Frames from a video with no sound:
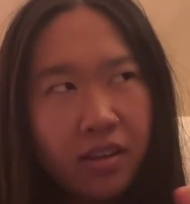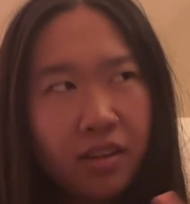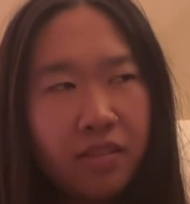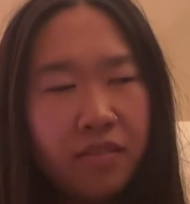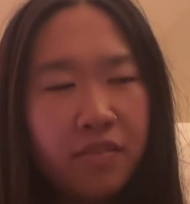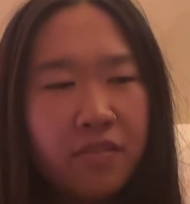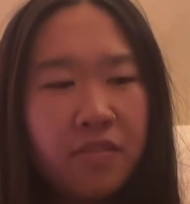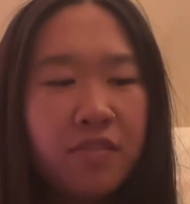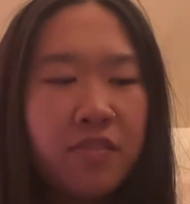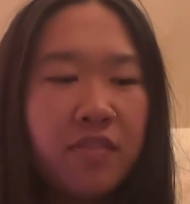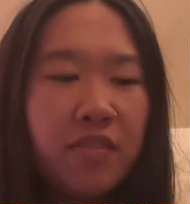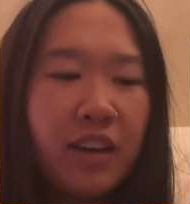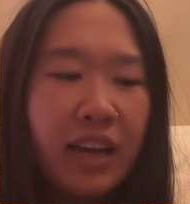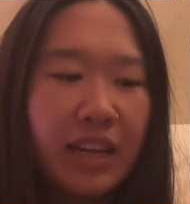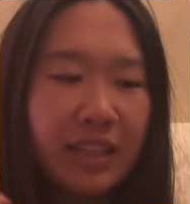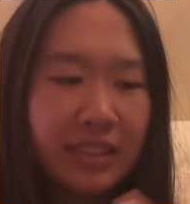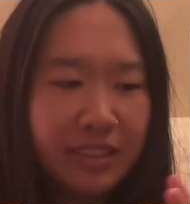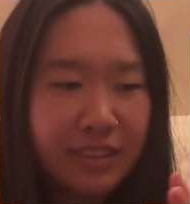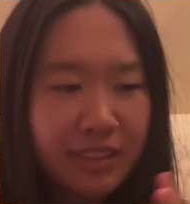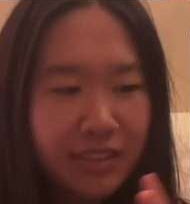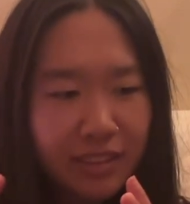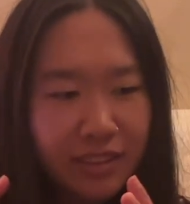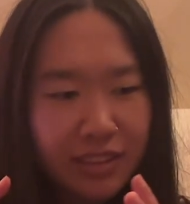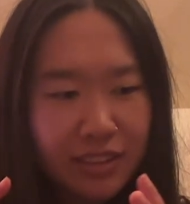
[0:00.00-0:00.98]

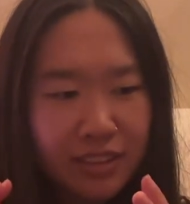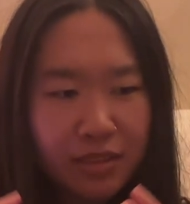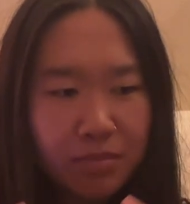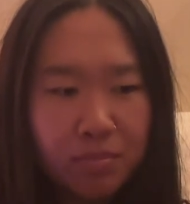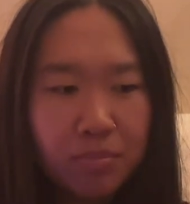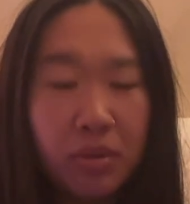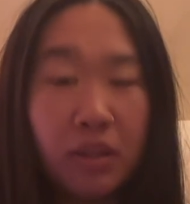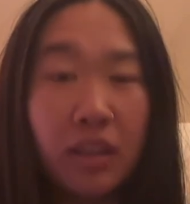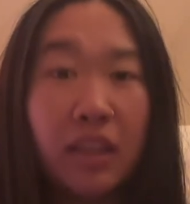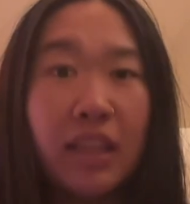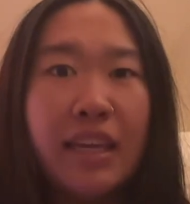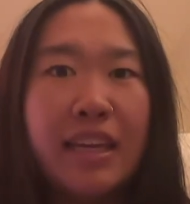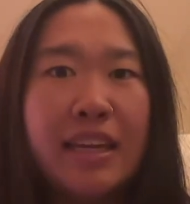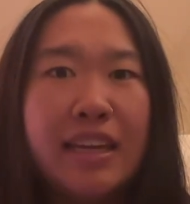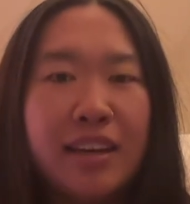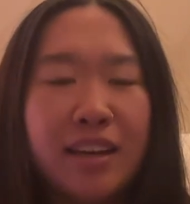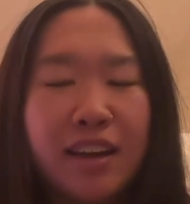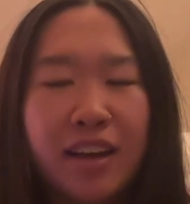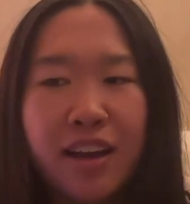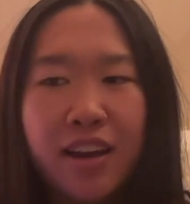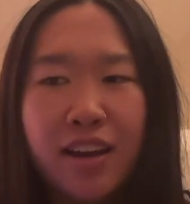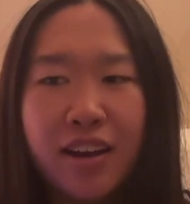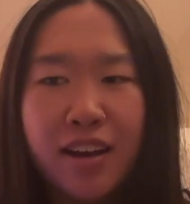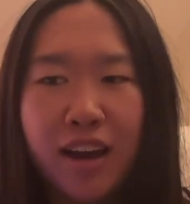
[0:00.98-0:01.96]
facets
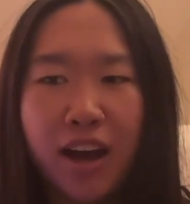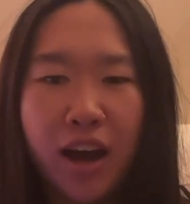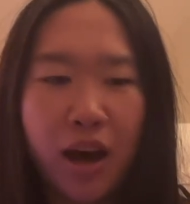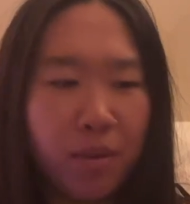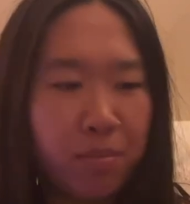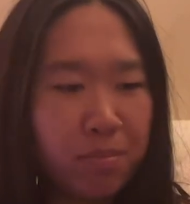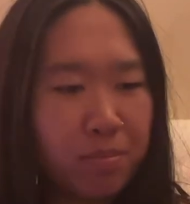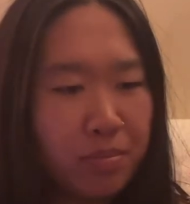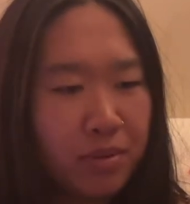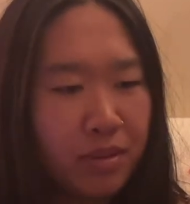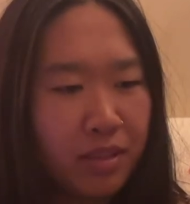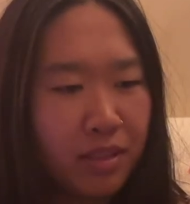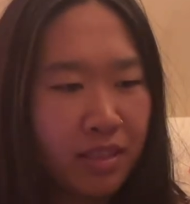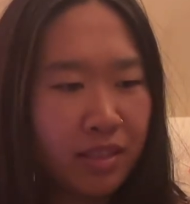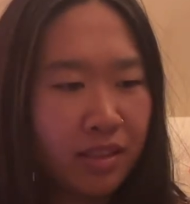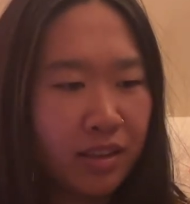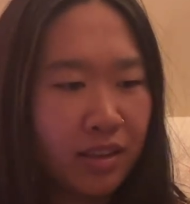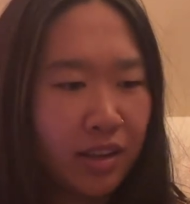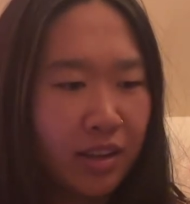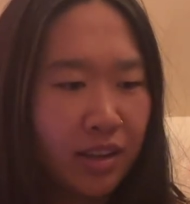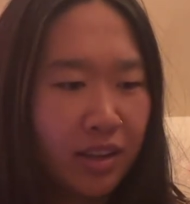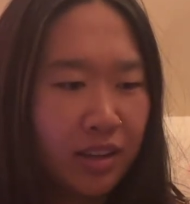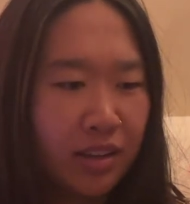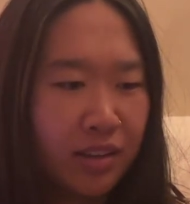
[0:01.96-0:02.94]
playing up
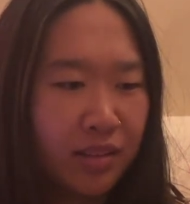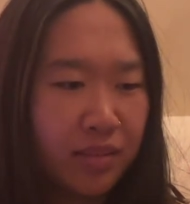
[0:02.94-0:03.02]
the